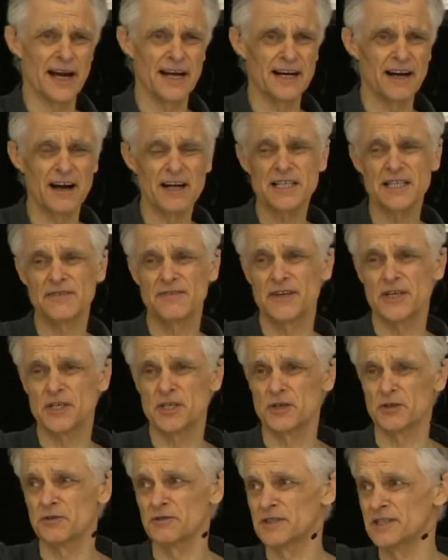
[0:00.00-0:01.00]
an
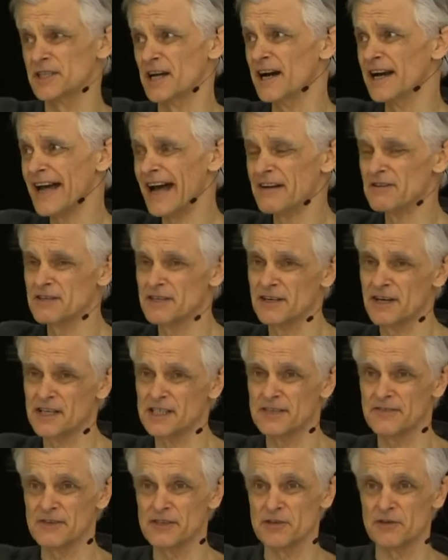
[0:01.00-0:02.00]
artificial, dug out an
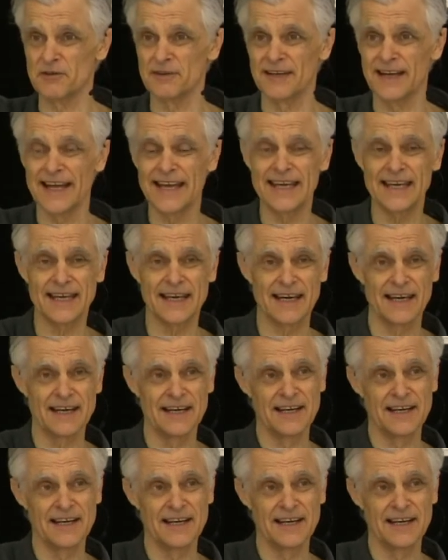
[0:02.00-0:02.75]
artificial lake,